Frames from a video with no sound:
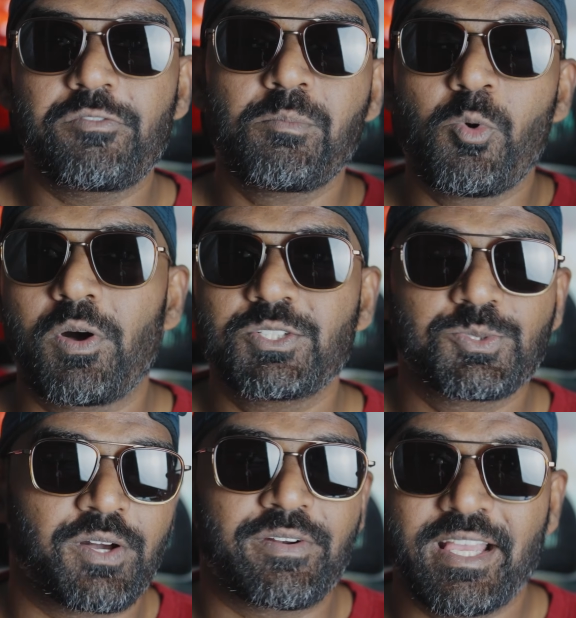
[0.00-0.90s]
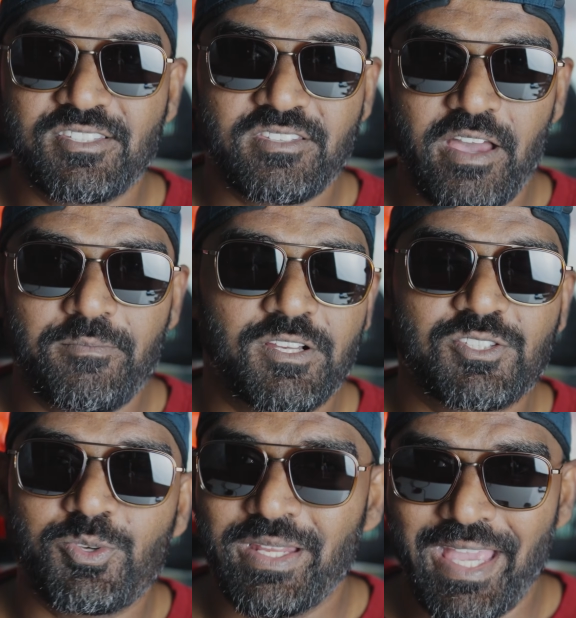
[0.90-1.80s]
we move on to our next camera,
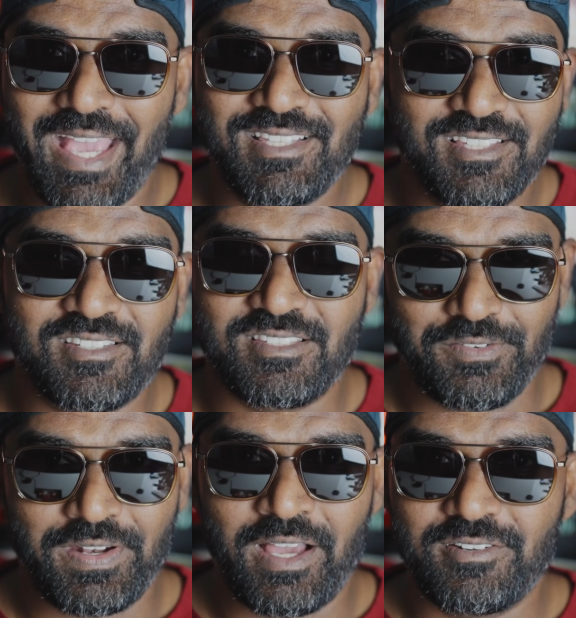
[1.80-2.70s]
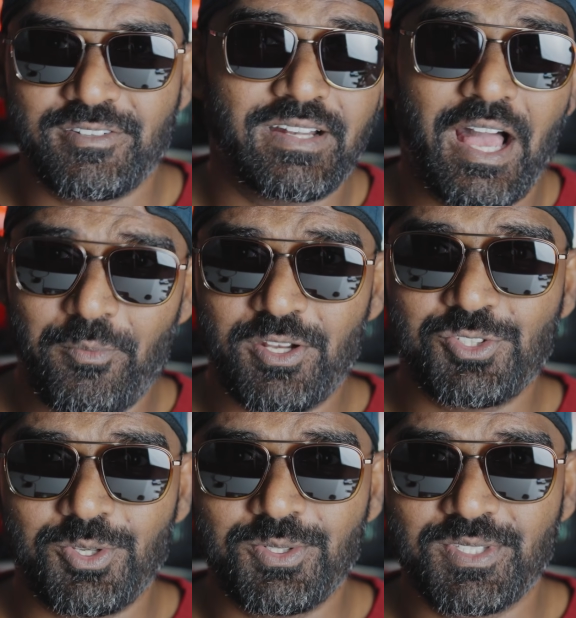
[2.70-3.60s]
Sony A6700, I want to
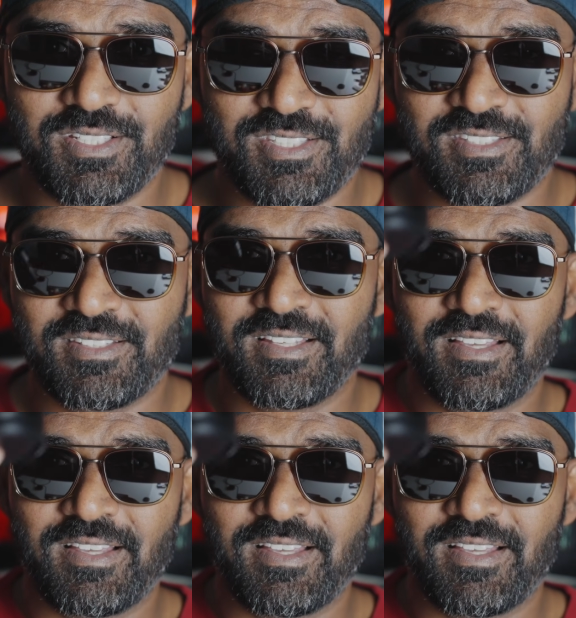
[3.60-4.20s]
show you this.